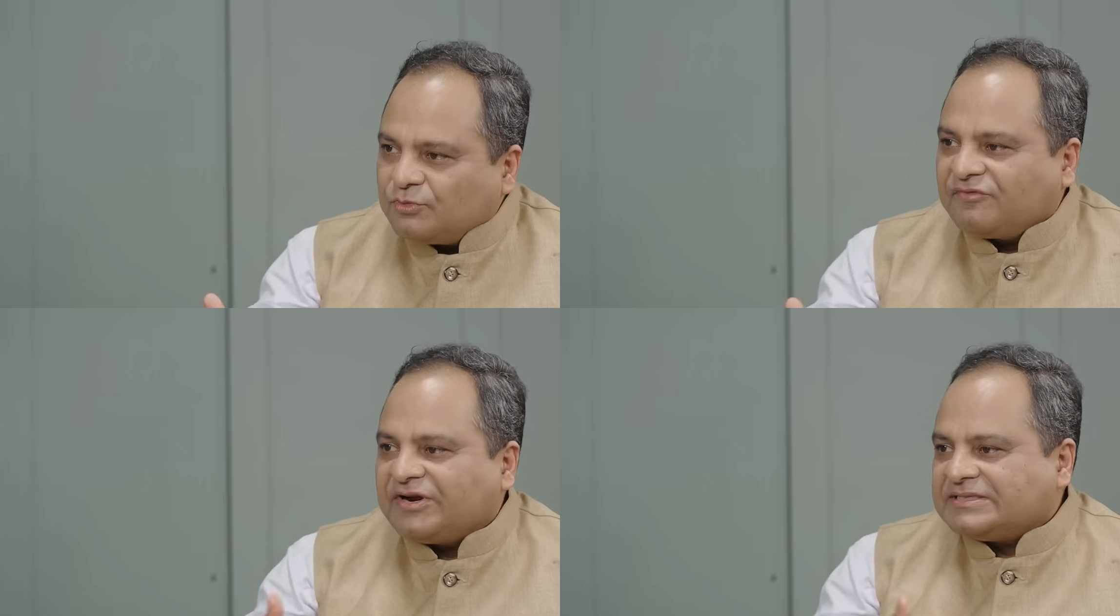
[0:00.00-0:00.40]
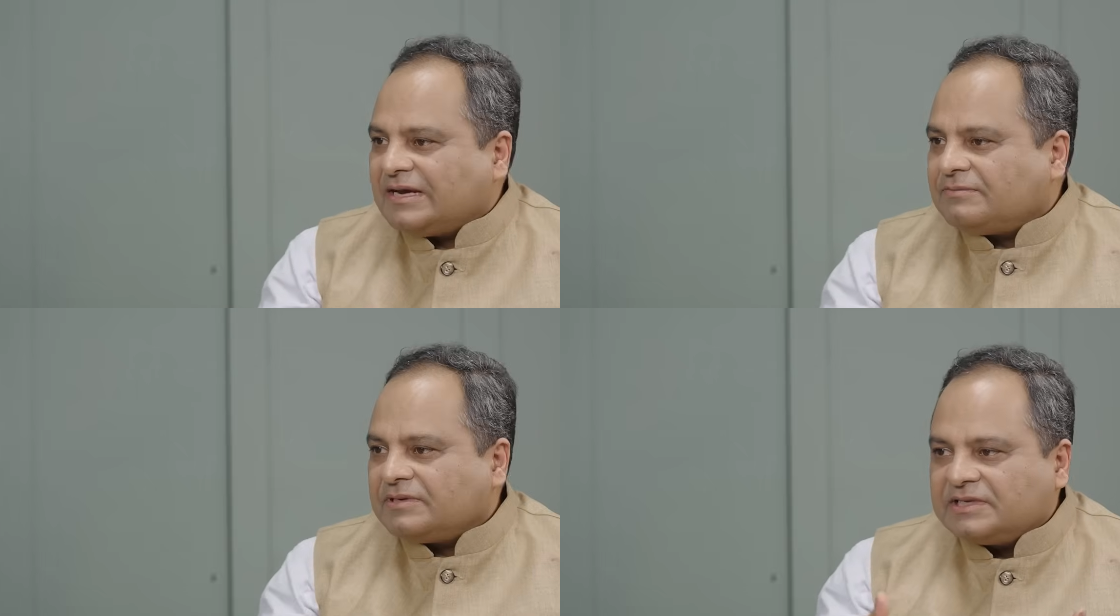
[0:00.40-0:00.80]
book, for
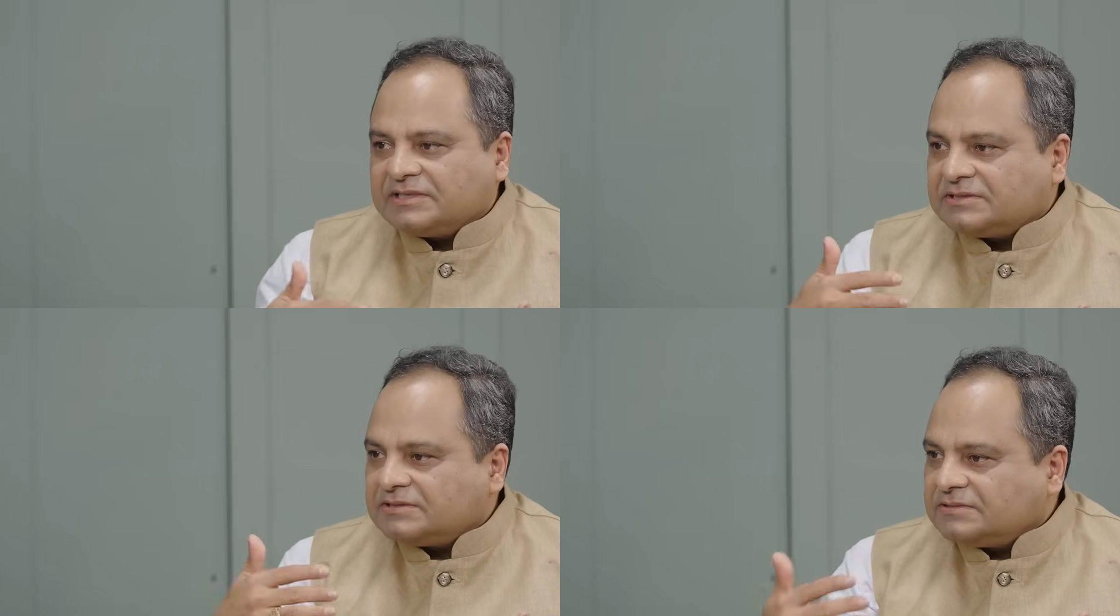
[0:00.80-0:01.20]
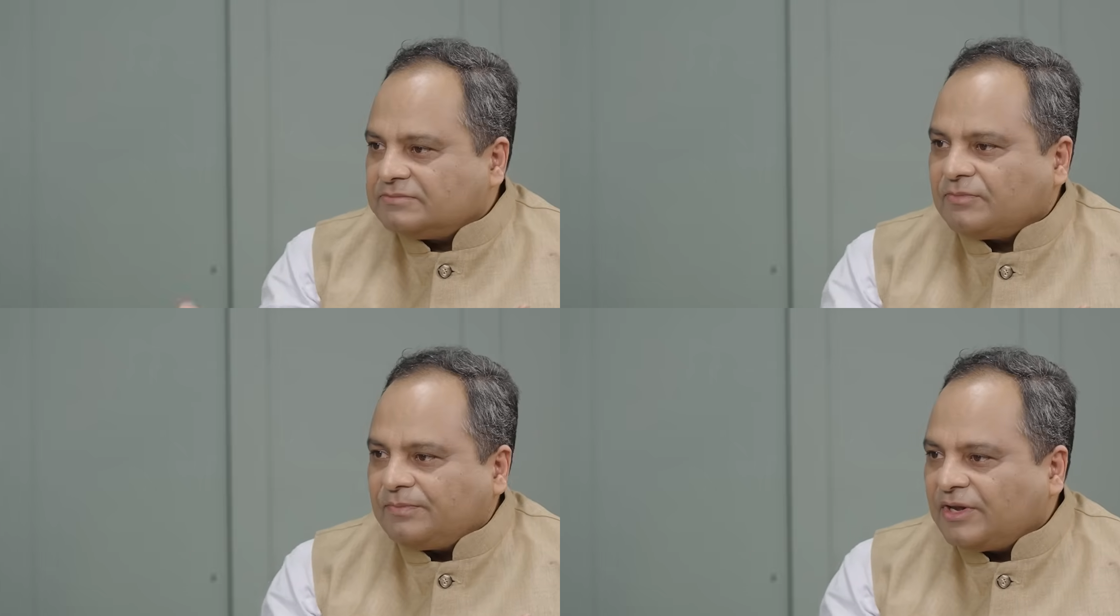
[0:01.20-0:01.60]
example, is
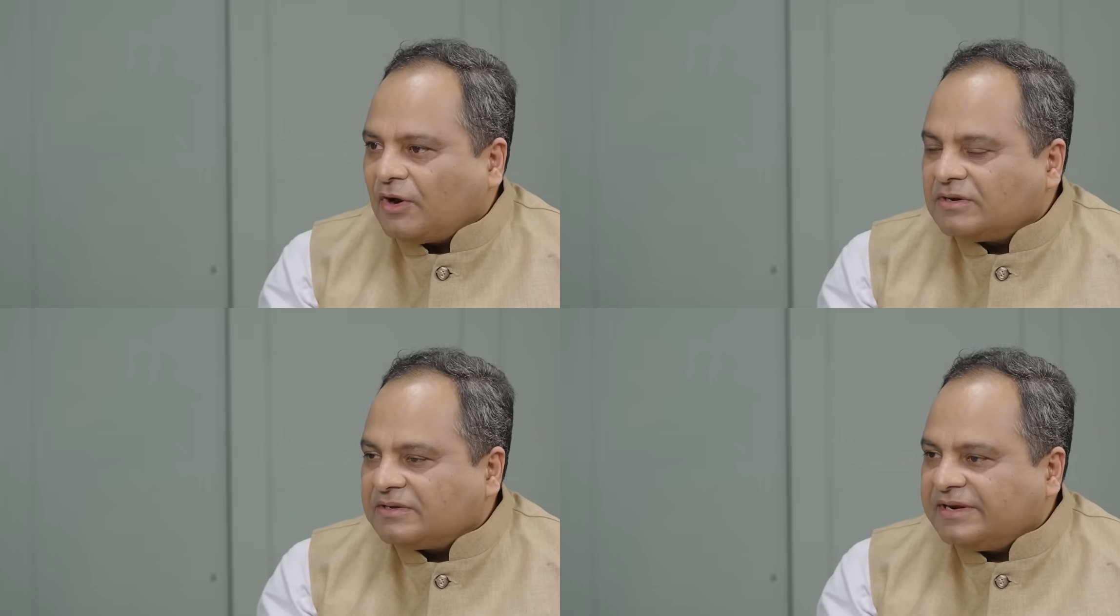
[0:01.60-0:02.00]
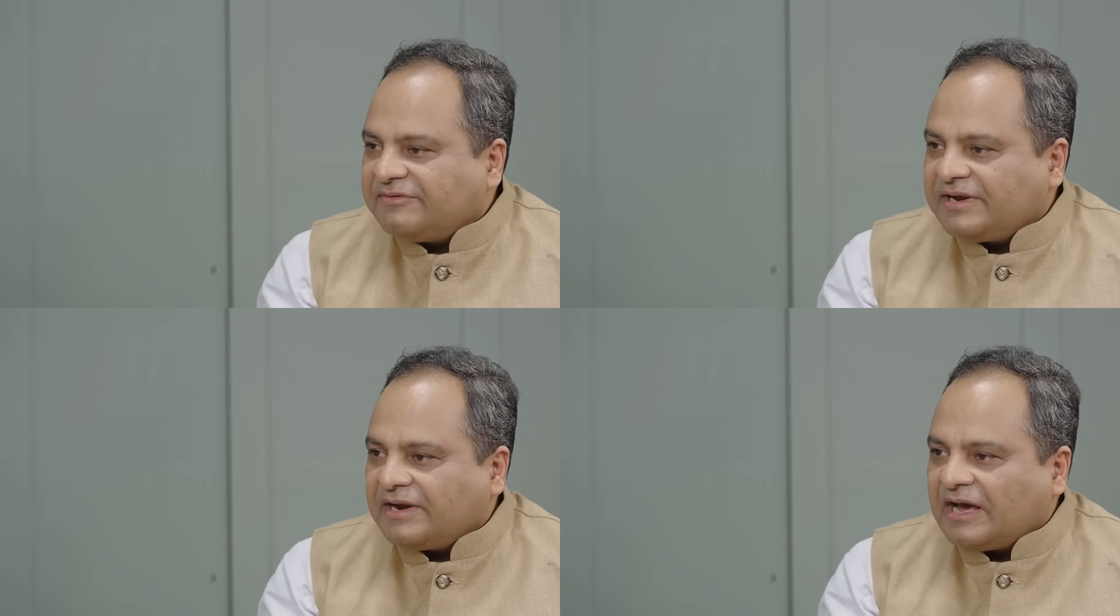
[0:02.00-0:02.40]
beyond
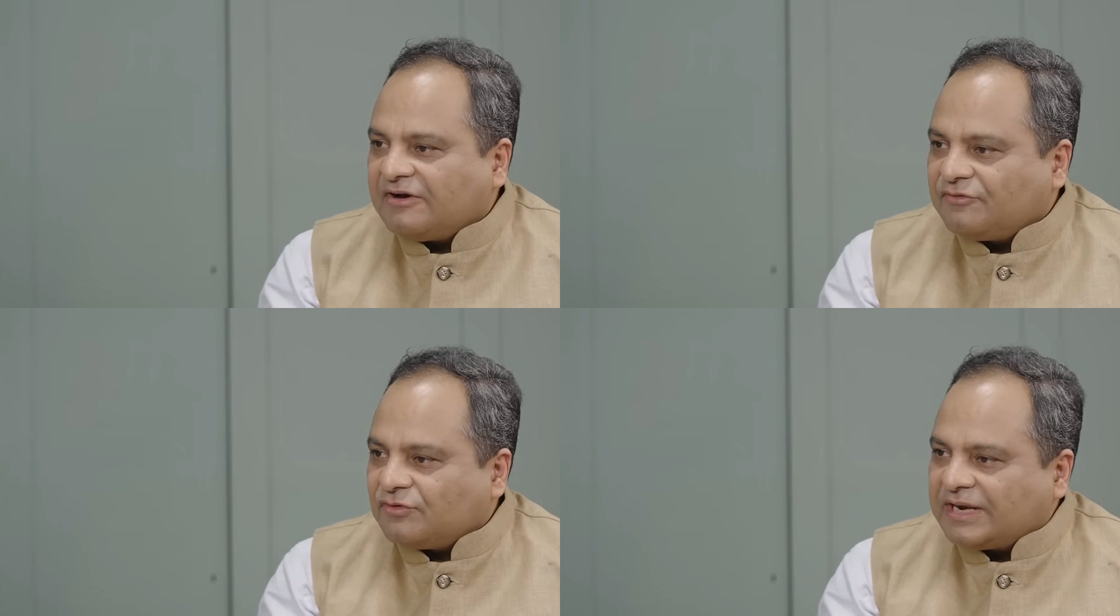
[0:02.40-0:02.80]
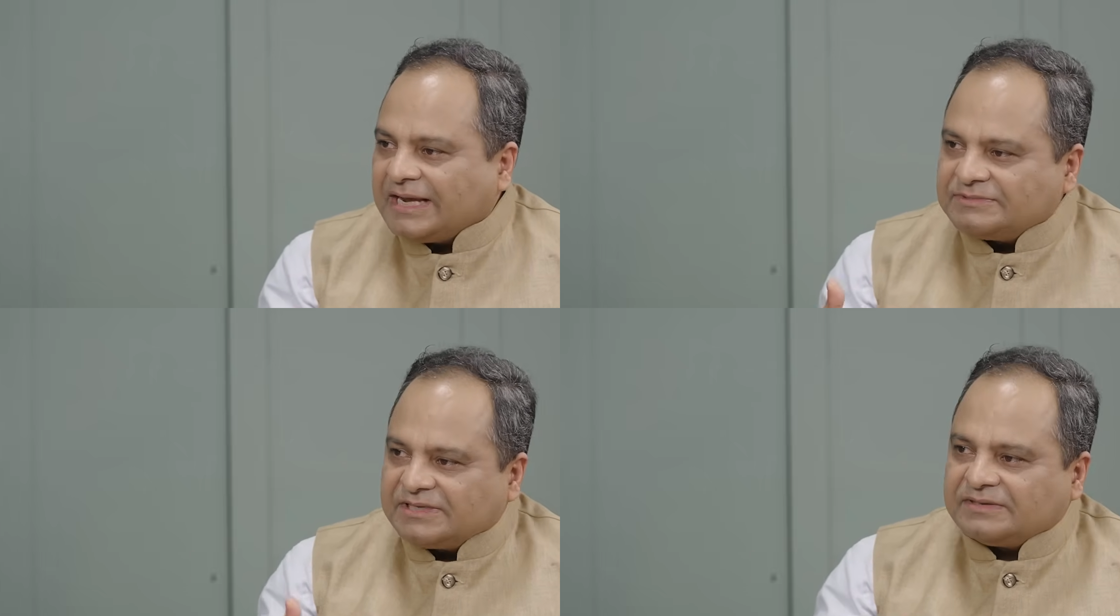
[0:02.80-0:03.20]
3.5, 4
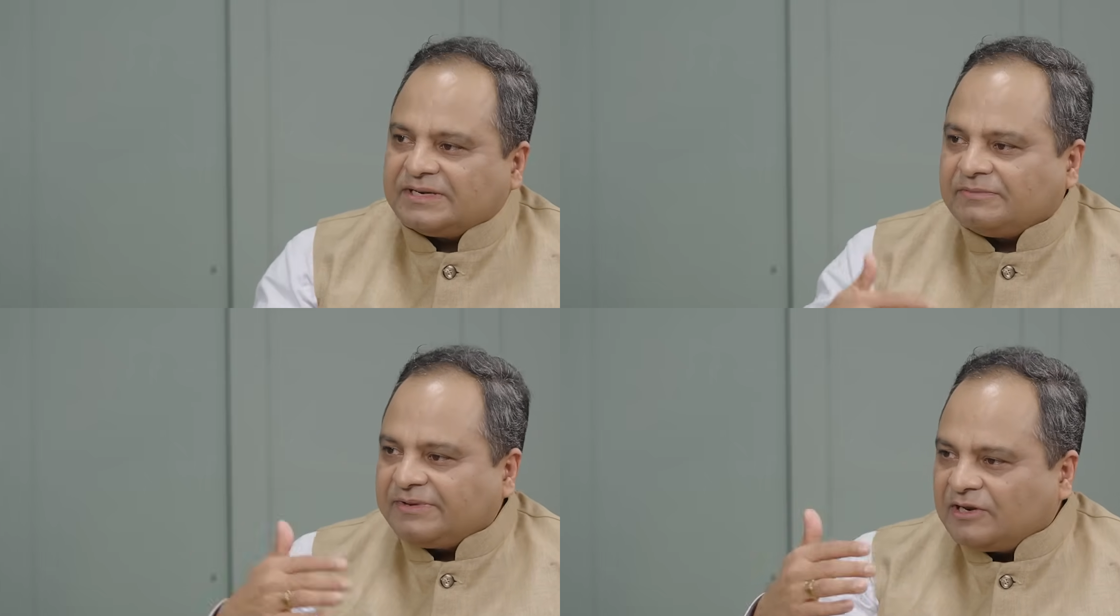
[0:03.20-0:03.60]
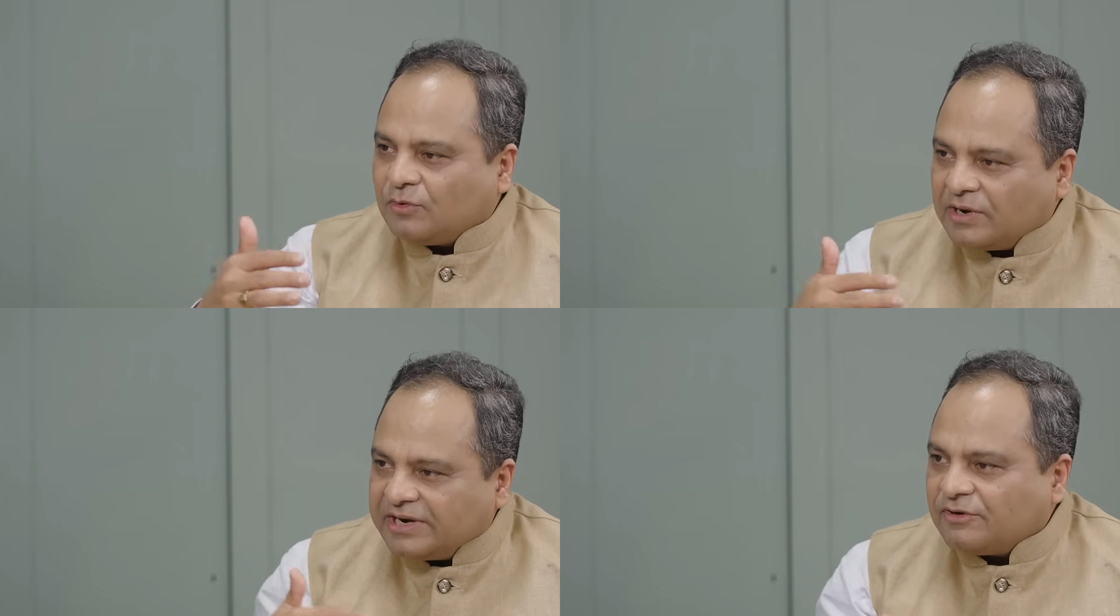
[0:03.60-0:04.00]
times, it will be
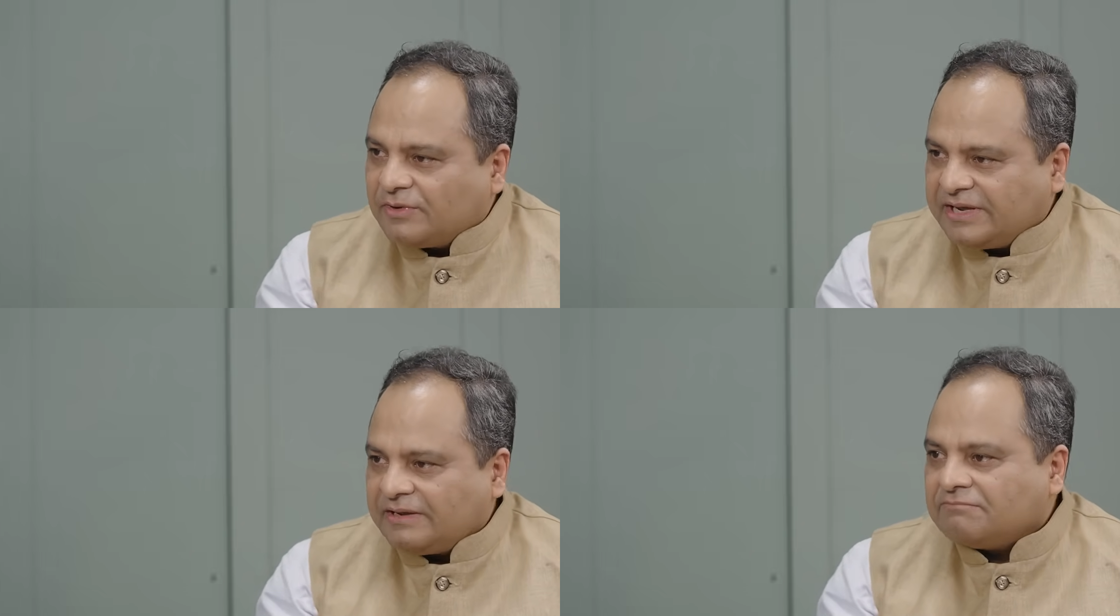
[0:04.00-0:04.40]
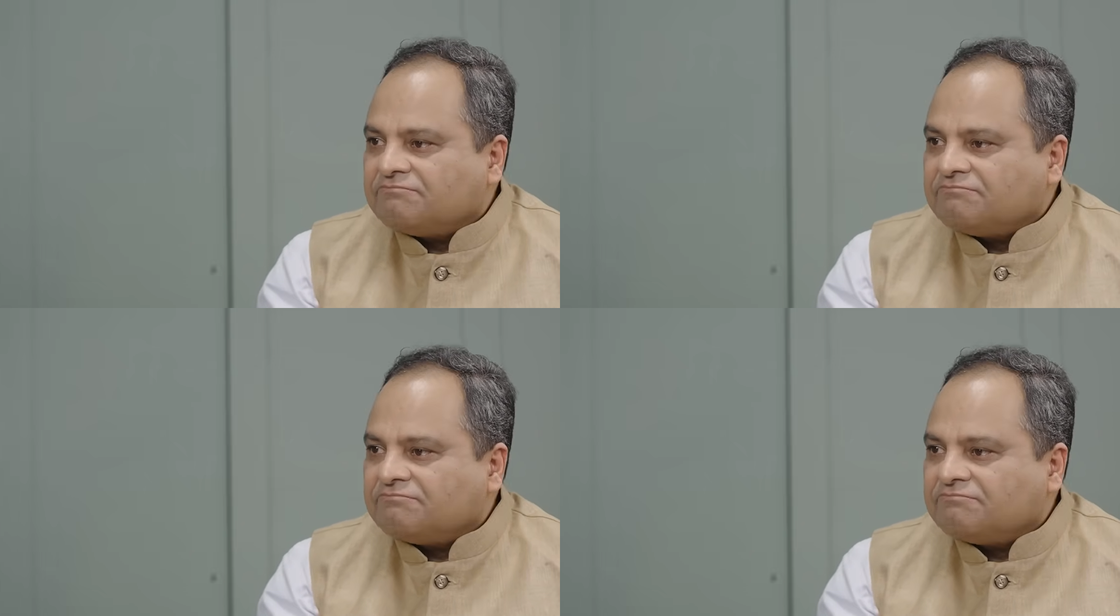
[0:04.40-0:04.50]
lower equity